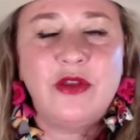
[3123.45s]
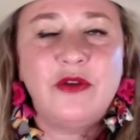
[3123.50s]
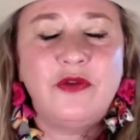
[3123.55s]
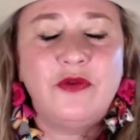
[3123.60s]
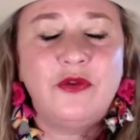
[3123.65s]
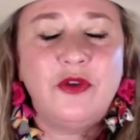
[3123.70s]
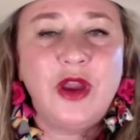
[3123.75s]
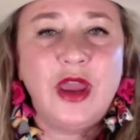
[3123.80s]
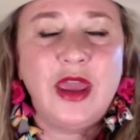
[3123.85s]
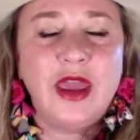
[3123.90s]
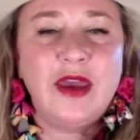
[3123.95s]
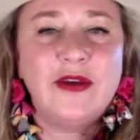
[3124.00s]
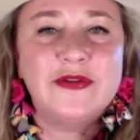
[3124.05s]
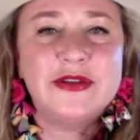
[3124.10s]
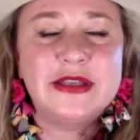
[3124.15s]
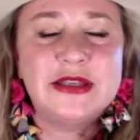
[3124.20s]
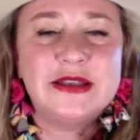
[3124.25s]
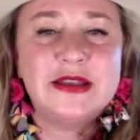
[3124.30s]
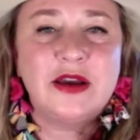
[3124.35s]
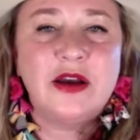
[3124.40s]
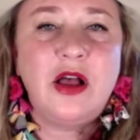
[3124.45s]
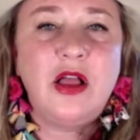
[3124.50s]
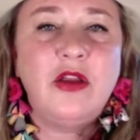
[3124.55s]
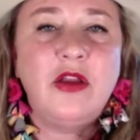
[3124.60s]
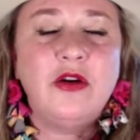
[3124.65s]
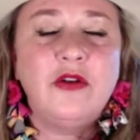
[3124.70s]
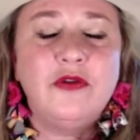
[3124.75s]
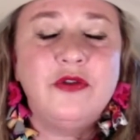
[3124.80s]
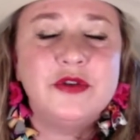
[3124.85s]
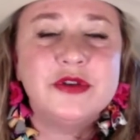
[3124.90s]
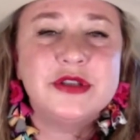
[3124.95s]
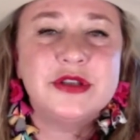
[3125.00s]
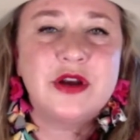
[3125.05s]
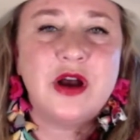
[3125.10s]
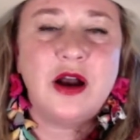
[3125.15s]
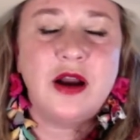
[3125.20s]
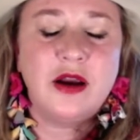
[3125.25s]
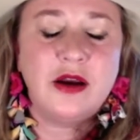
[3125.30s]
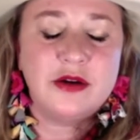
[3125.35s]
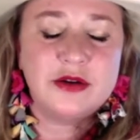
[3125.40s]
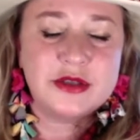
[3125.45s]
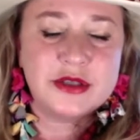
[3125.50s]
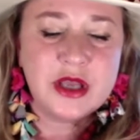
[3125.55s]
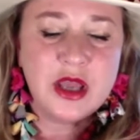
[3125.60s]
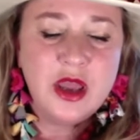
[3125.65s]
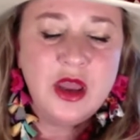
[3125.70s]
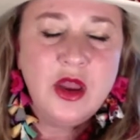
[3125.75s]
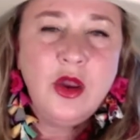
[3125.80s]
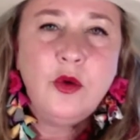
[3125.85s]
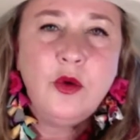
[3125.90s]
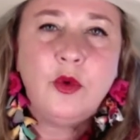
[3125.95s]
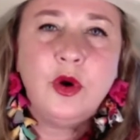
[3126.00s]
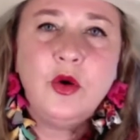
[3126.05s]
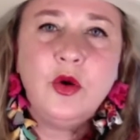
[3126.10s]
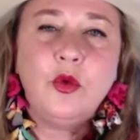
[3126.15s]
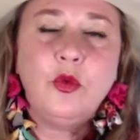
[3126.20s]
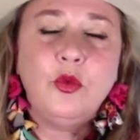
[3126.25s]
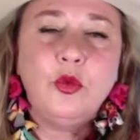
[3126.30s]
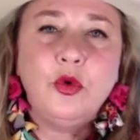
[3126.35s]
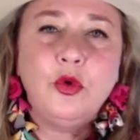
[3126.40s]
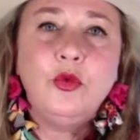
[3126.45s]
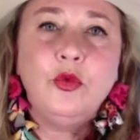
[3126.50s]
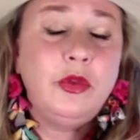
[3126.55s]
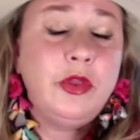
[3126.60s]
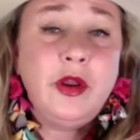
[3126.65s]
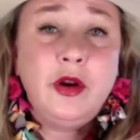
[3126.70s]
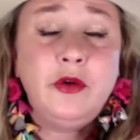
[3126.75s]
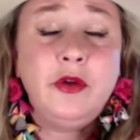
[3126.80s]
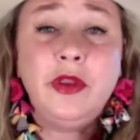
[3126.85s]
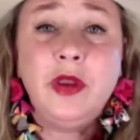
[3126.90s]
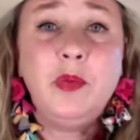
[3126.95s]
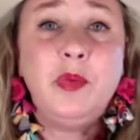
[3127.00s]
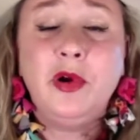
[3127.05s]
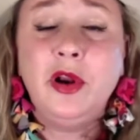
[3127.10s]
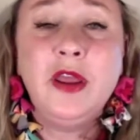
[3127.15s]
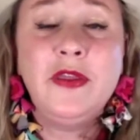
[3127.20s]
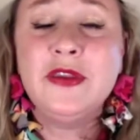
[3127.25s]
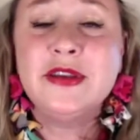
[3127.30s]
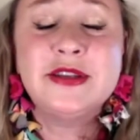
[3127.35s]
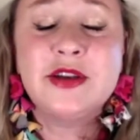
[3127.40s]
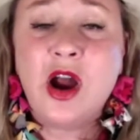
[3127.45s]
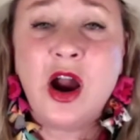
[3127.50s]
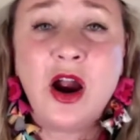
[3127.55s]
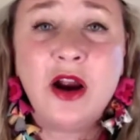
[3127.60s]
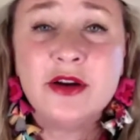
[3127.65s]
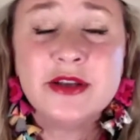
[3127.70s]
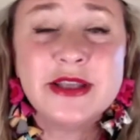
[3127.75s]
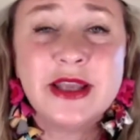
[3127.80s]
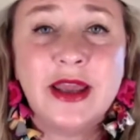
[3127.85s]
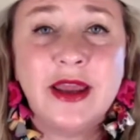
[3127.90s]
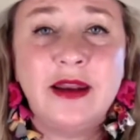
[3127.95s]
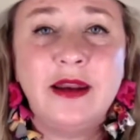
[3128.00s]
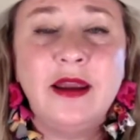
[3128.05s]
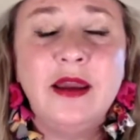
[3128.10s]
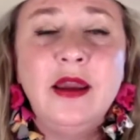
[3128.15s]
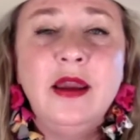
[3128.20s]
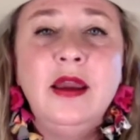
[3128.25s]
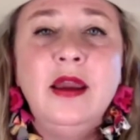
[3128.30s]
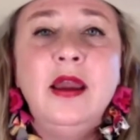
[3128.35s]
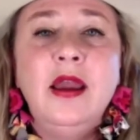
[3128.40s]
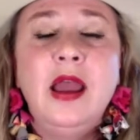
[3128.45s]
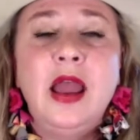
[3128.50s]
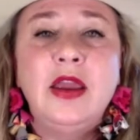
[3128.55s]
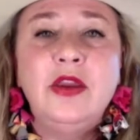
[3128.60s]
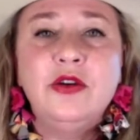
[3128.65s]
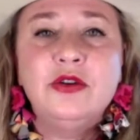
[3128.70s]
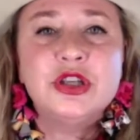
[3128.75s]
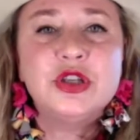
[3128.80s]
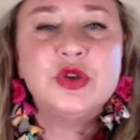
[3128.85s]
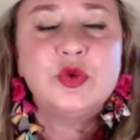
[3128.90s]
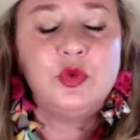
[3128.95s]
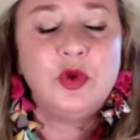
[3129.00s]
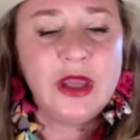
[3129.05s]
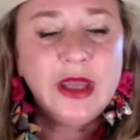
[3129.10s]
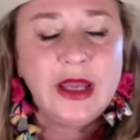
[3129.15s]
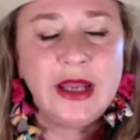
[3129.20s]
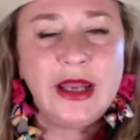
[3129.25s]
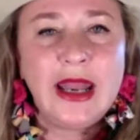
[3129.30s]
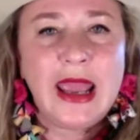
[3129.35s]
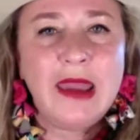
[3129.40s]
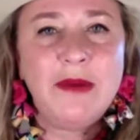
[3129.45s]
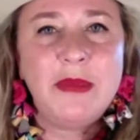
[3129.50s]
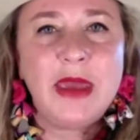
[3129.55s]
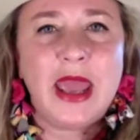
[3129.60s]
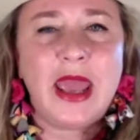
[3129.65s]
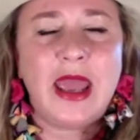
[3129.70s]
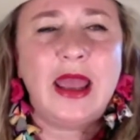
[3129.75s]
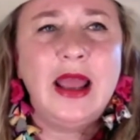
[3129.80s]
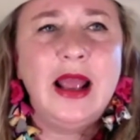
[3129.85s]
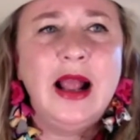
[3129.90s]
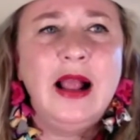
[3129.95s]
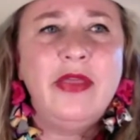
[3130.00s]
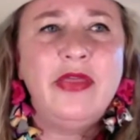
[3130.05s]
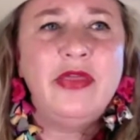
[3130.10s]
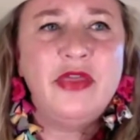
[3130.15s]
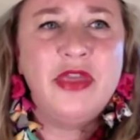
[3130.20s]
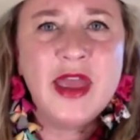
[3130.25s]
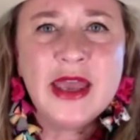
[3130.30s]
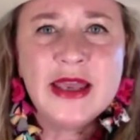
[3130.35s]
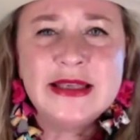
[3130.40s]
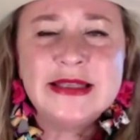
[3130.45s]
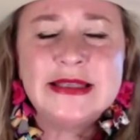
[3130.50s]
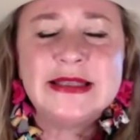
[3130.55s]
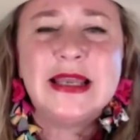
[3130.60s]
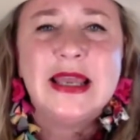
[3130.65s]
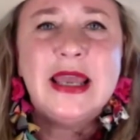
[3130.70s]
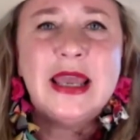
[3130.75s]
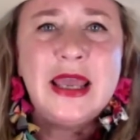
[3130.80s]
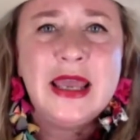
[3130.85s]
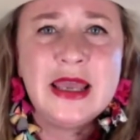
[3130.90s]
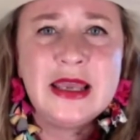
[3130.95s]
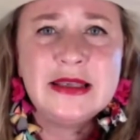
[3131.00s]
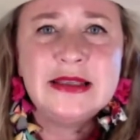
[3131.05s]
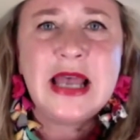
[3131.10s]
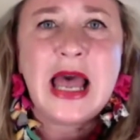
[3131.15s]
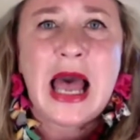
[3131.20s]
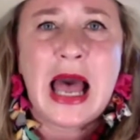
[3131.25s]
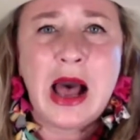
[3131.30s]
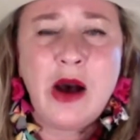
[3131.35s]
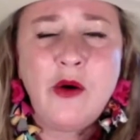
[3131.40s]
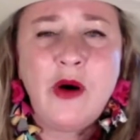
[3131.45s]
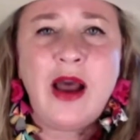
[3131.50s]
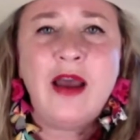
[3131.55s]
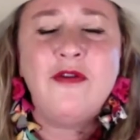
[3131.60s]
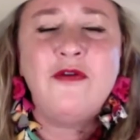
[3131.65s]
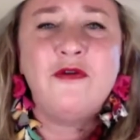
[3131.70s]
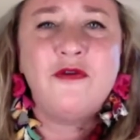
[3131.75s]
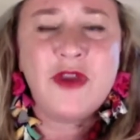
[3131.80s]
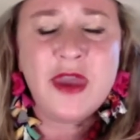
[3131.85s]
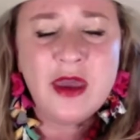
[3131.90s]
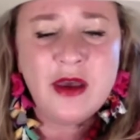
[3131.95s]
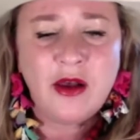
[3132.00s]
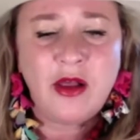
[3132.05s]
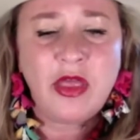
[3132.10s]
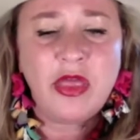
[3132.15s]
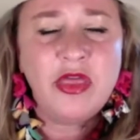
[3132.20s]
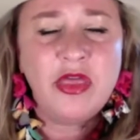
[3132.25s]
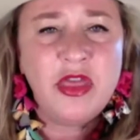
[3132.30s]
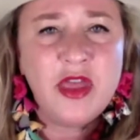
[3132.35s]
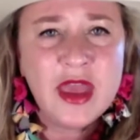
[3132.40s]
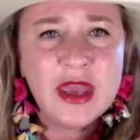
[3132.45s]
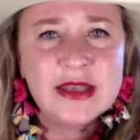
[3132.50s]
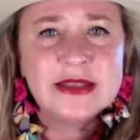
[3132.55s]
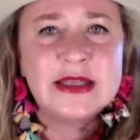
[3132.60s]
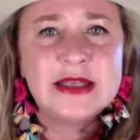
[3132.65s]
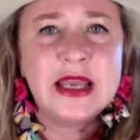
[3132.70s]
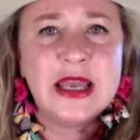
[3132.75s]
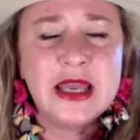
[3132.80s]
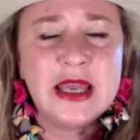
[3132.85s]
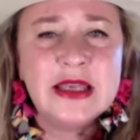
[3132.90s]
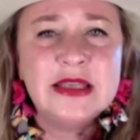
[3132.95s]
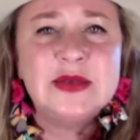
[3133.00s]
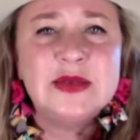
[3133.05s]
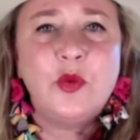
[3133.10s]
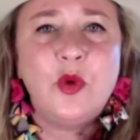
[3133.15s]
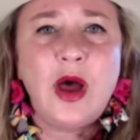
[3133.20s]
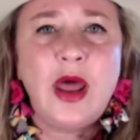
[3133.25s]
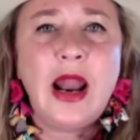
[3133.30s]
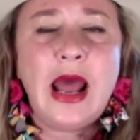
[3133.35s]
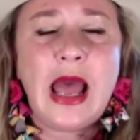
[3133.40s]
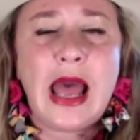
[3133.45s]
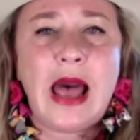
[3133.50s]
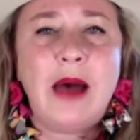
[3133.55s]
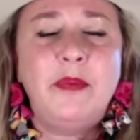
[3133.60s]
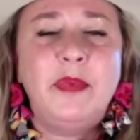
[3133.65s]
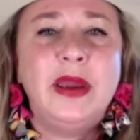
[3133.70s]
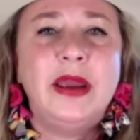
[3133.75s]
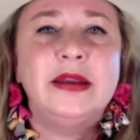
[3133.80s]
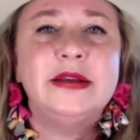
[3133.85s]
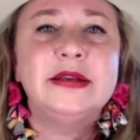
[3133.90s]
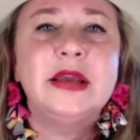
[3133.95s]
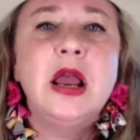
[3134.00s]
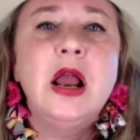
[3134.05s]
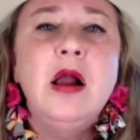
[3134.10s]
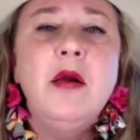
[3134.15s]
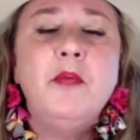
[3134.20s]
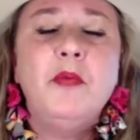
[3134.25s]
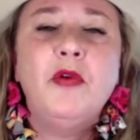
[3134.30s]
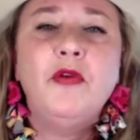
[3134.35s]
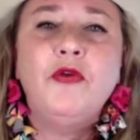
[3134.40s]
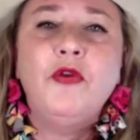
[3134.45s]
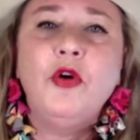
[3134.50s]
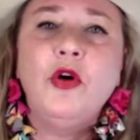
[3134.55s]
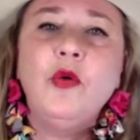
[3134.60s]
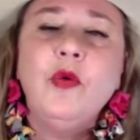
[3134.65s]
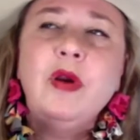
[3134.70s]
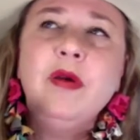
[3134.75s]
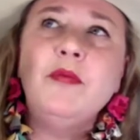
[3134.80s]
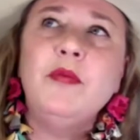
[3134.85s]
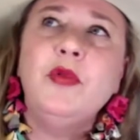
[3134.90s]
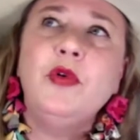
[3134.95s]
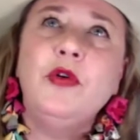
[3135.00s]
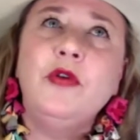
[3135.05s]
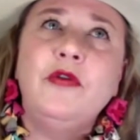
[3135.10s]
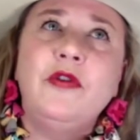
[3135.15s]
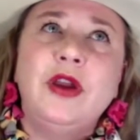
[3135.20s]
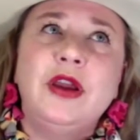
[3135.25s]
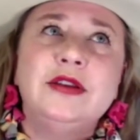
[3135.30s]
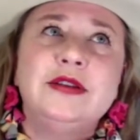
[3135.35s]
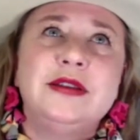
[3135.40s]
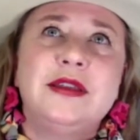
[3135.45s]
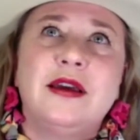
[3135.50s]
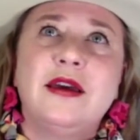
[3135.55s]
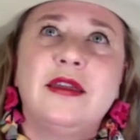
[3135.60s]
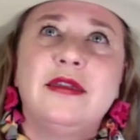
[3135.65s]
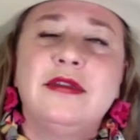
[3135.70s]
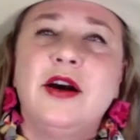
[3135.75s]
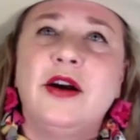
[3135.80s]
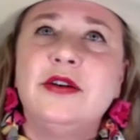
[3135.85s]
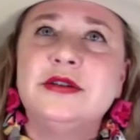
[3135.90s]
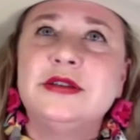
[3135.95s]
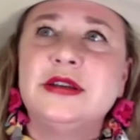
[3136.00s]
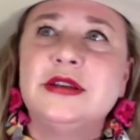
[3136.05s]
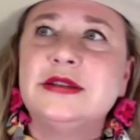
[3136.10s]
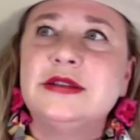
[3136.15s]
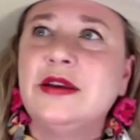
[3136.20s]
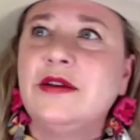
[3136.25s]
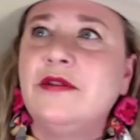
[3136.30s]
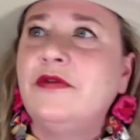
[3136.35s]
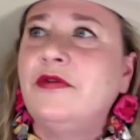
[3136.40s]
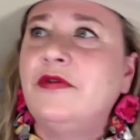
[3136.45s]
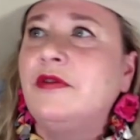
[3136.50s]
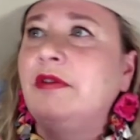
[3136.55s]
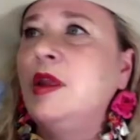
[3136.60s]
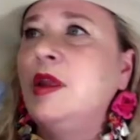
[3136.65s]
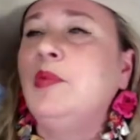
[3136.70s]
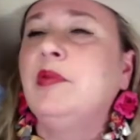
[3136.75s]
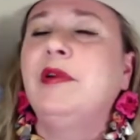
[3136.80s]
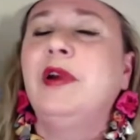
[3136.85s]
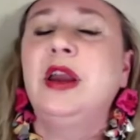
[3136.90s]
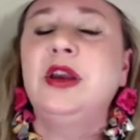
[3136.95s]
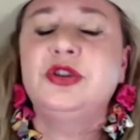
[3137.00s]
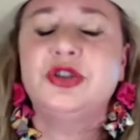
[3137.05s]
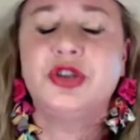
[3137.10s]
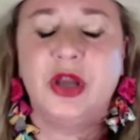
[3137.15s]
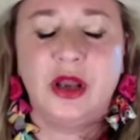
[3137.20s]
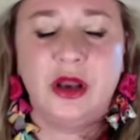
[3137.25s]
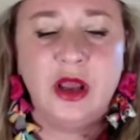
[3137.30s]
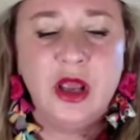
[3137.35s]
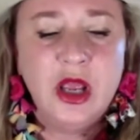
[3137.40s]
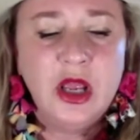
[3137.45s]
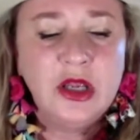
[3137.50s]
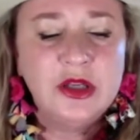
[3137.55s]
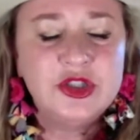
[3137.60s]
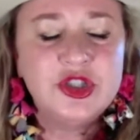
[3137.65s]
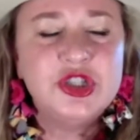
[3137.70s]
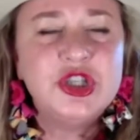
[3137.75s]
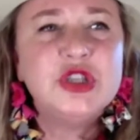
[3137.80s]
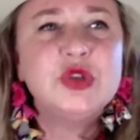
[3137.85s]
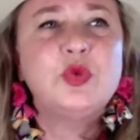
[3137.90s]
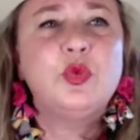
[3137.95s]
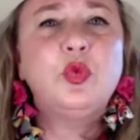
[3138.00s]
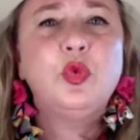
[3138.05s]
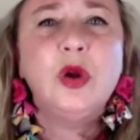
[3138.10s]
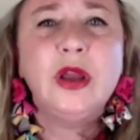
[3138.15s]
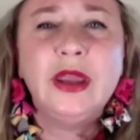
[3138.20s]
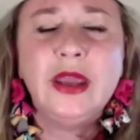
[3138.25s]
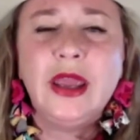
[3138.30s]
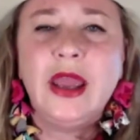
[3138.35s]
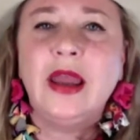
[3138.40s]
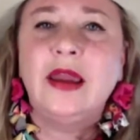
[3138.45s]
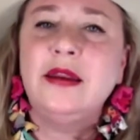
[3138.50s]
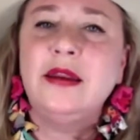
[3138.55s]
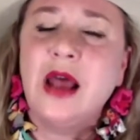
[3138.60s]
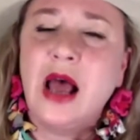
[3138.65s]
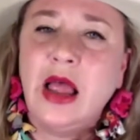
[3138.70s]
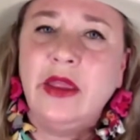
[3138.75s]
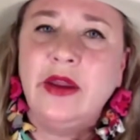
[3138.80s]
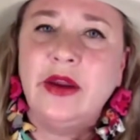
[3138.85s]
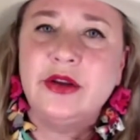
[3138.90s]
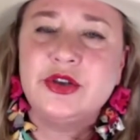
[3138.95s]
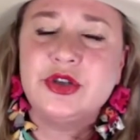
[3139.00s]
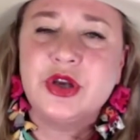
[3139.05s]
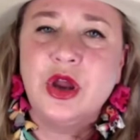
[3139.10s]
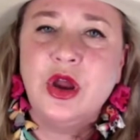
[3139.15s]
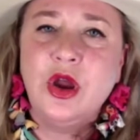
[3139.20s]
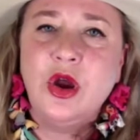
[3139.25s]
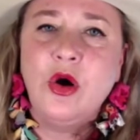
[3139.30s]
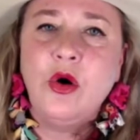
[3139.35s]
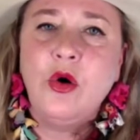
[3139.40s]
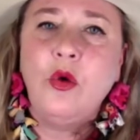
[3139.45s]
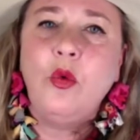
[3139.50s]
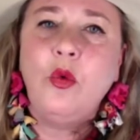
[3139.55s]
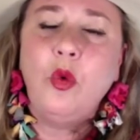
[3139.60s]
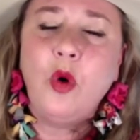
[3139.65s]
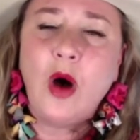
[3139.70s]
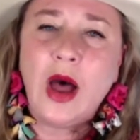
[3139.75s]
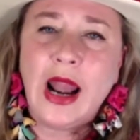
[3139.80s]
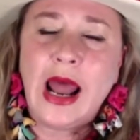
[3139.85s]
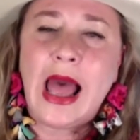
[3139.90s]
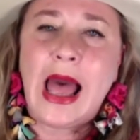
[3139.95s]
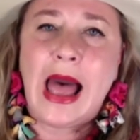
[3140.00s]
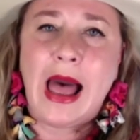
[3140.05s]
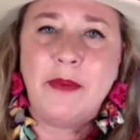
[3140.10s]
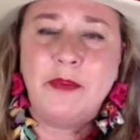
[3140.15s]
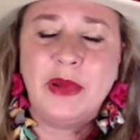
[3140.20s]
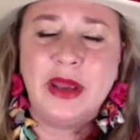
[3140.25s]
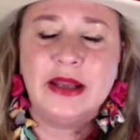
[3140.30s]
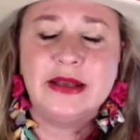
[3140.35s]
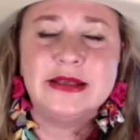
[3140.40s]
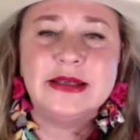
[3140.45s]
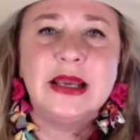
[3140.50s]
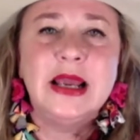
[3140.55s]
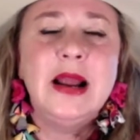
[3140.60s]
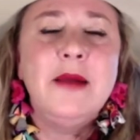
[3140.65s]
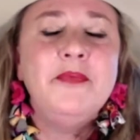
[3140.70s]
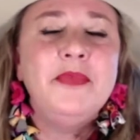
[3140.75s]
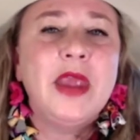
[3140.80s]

one of the free gifts is the colorful scars, where we're literally putting the scars in, and you're just really naming, this is how I feel. This is what happened, before we move into the catharsis of liberation, to just really acknowledge what happened.